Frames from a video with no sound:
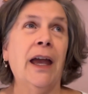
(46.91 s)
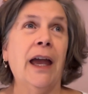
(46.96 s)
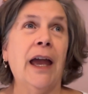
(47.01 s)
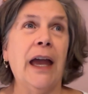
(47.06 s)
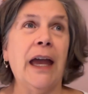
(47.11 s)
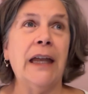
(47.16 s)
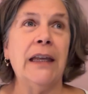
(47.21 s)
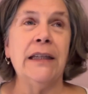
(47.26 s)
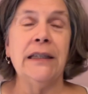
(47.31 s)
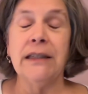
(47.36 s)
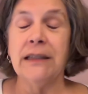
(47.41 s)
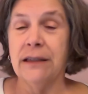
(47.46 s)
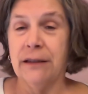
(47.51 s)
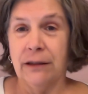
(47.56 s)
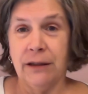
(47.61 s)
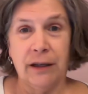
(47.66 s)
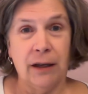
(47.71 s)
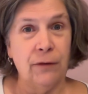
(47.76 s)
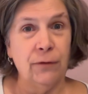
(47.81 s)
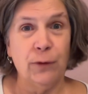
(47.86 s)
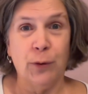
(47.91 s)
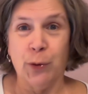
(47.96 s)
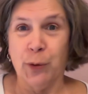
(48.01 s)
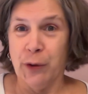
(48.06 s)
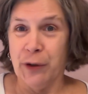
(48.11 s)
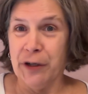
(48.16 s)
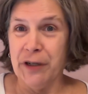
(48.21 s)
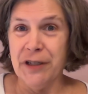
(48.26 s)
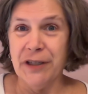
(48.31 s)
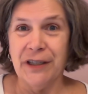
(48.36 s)
And of
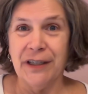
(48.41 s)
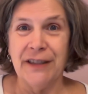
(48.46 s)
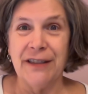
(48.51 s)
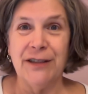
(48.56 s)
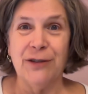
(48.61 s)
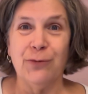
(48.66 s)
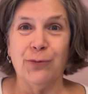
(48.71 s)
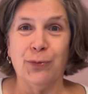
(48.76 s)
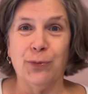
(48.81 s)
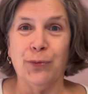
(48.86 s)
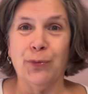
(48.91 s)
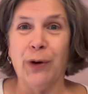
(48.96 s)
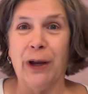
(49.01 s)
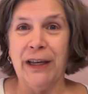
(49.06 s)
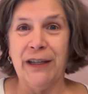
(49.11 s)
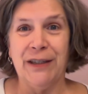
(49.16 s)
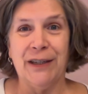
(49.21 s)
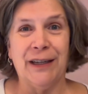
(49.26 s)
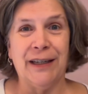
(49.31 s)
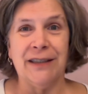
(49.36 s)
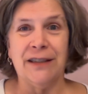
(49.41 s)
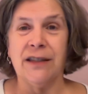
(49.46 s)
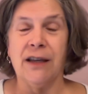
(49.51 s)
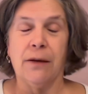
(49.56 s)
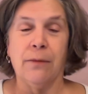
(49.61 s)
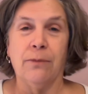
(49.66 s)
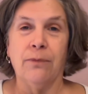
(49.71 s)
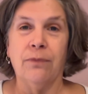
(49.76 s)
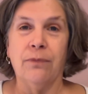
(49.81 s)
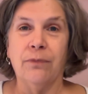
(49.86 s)
course, it's raising
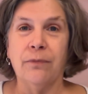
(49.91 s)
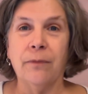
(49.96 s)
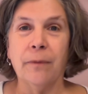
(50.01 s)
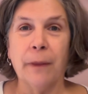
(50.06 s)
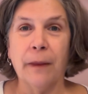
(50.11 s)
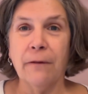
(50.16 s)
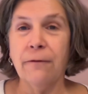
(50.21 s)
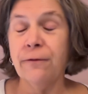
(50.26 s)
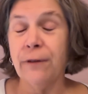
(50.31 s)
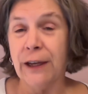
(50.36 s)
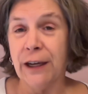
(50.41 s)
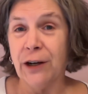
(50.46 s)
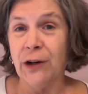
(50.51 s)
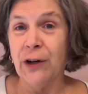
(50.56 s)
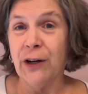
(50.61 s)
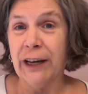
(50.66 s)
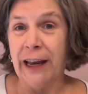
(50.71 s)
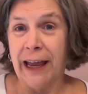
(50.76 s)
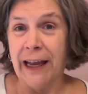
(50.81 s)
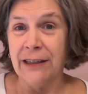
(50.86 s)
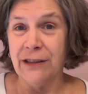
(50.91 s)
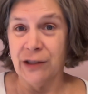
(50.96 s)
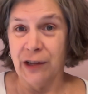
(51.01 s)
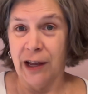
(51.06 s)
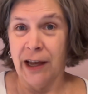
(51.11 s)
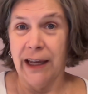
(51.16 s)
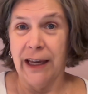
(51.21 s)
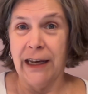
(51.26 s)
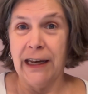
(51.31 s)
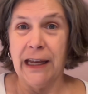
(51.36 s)
some fear and
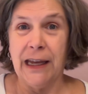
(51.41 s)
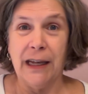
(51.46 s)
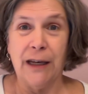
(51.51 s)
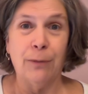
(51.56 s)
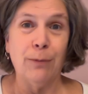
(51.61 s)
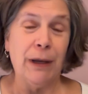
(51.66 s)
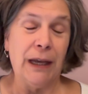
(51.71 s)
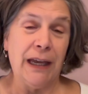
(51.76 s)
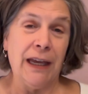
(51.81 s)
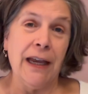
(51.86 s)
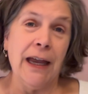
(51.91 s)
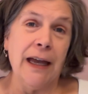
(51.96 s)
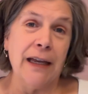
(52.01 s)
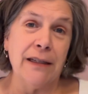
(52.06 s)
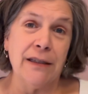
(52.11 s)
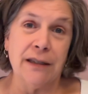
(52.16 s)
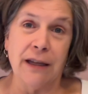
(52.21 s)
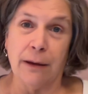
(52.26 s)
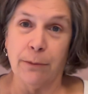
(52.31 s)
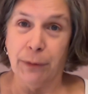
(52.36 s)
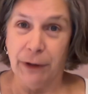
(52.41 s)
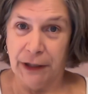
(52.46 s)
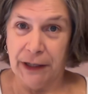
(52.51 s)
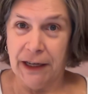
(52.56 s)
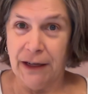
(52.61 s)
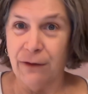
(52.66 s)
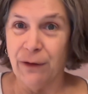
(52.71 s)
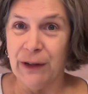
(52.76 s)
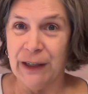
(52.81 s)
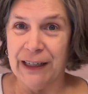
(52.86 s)
anxiety in me, as I
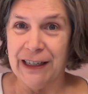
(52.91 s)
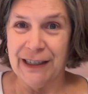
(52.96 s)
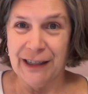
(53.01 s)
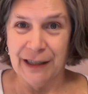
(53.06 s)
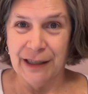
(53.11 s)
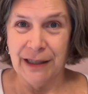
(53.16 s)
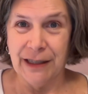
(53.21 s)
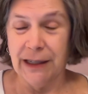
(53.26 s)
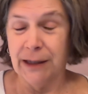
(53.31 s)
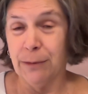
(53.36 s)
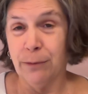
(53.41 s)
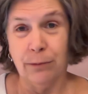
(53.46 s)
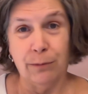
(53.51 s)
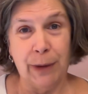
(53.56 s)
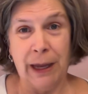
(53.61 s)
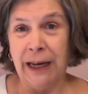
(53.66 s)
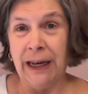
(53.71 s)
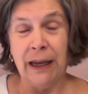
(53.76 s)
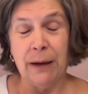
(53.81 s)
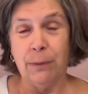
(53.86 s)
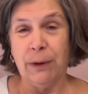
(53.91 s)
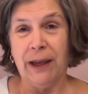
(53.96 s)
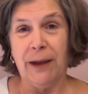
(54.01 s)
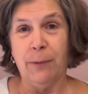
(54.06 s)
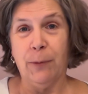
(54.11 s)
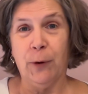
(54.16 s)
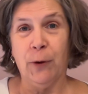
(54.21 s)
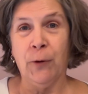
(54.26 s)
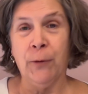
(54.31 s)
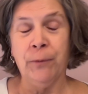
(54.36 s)
believe it is in many
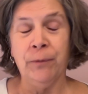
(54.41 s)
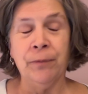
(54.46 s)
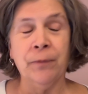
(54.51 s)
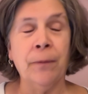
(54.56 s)
people.